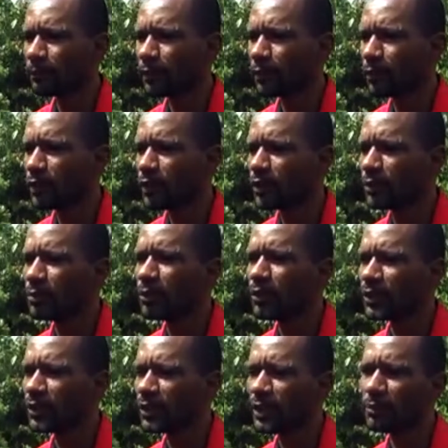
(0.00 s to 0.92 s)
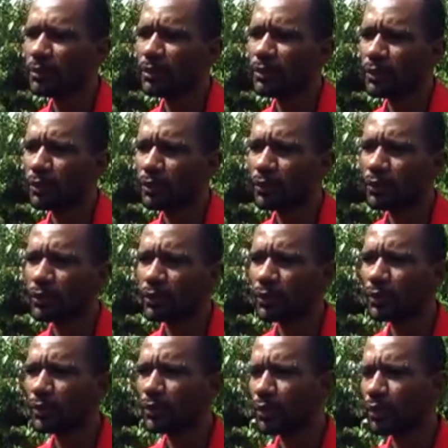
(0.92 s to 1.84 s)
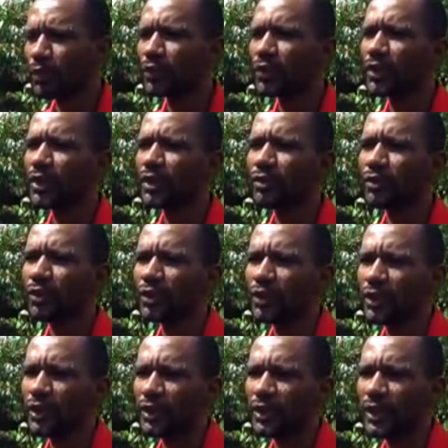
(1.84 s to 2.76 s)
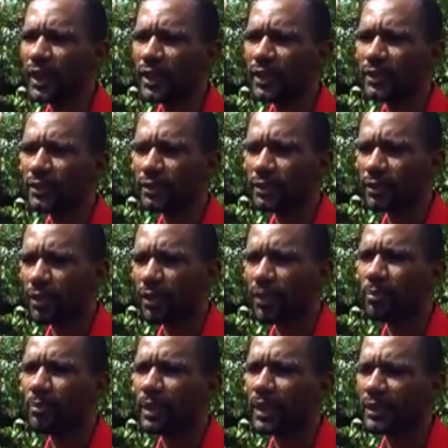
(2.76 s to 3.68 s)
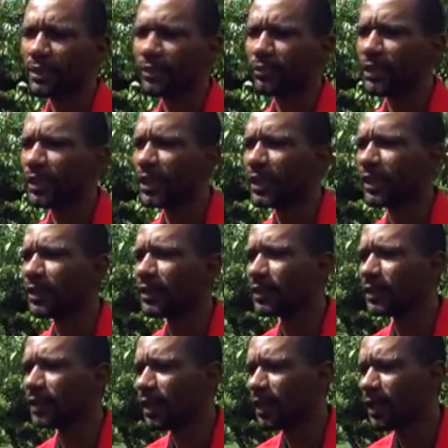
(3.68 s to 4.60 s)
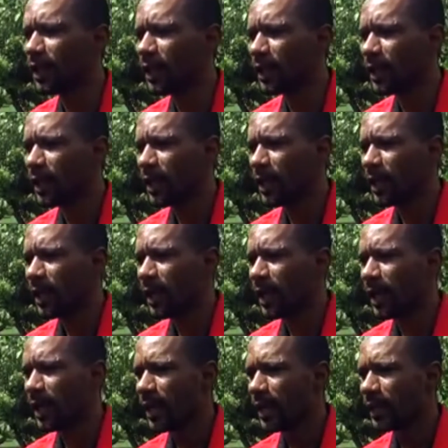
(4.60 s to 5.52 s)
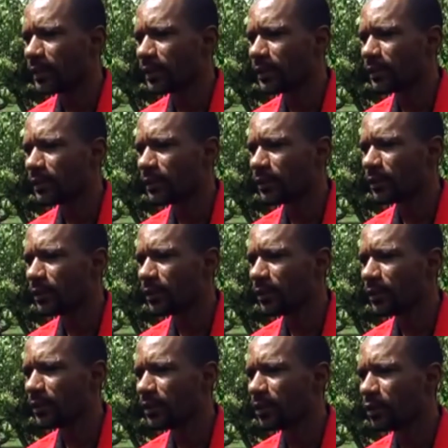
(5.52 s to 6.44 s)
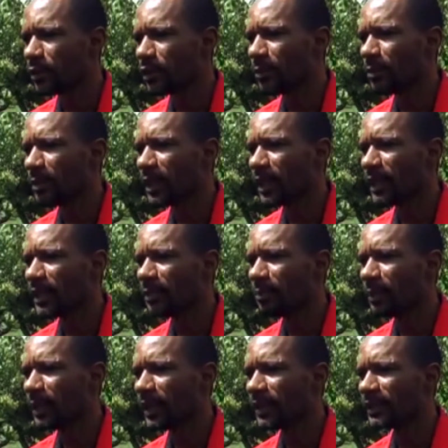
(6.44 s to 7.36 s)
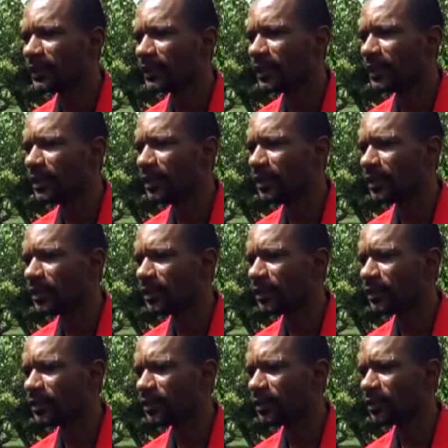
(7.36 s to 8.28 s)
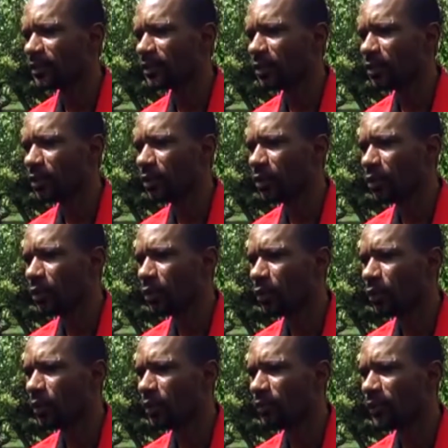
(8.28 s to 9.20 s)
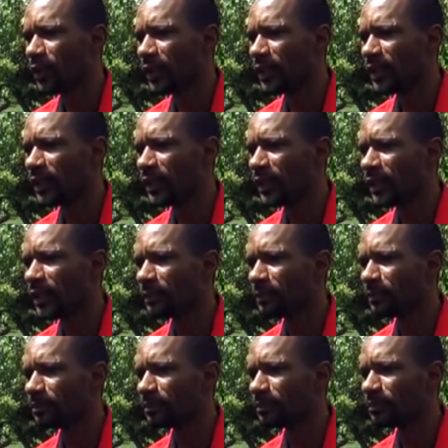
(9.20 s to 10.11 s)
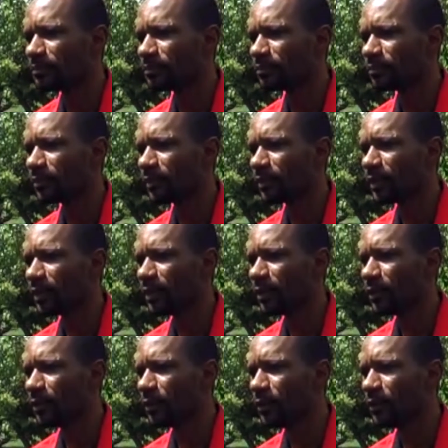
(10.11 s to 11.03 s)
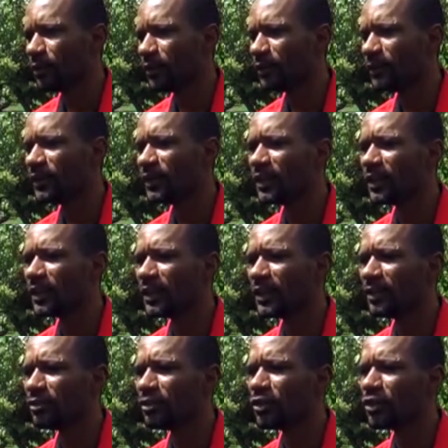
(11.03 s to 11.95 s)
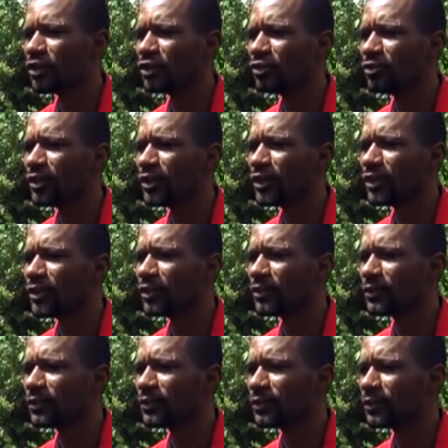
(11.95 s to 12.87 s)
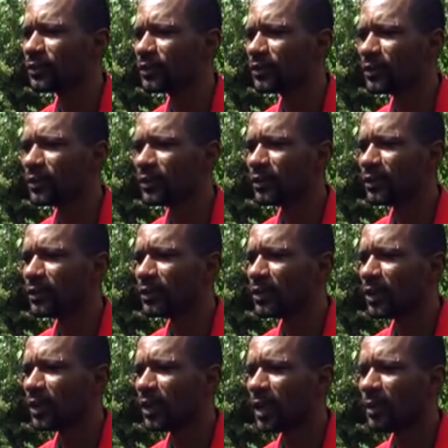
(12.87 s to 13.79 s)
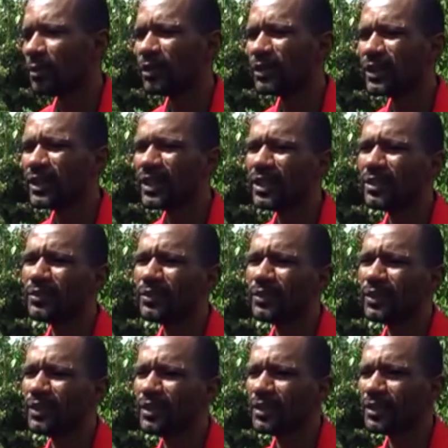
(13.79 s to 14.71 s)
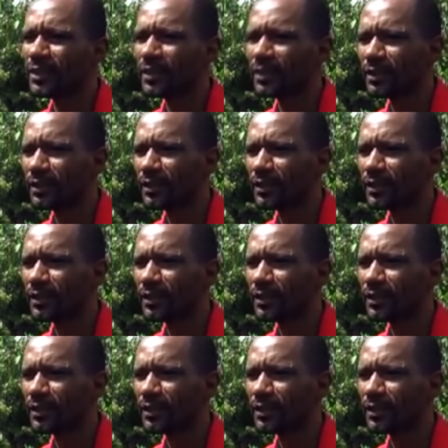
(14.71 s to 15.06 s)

which is more susceptible to coastal erosion than other parts of the island. And looking back at the past 10 years, we've had we've seen an erosion rate of almost 8 feet.